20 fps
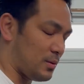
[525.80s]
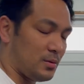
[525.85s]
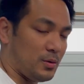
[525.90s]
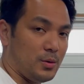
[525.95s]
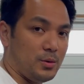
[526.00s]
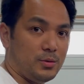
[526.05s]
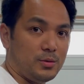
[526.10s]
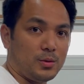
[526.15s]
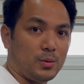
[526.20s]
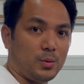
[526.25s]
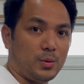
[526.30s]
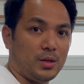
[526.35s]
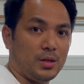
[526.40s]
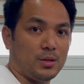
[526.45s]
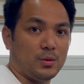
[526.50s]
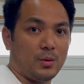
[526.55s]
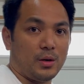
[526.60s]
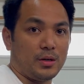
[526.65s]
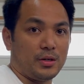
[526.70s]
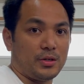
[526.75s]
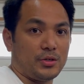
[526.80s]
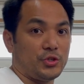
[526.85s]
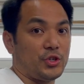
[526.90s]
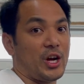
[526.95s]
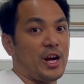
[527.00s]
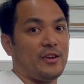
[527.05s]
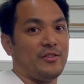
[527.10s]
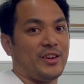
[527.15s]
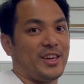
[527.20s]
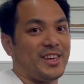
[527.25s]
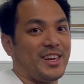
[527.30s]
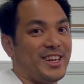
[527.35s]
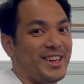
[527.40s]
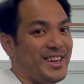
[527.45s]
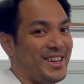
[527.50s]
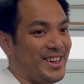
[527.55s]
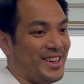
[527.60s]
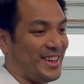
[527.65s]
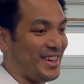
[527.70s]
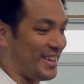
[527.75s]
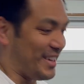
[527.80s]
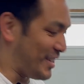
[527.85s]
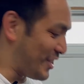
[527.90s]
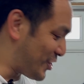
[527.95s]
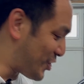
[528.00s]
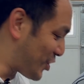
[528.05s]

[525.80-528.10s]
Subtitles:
lose the wheel while you're driving in the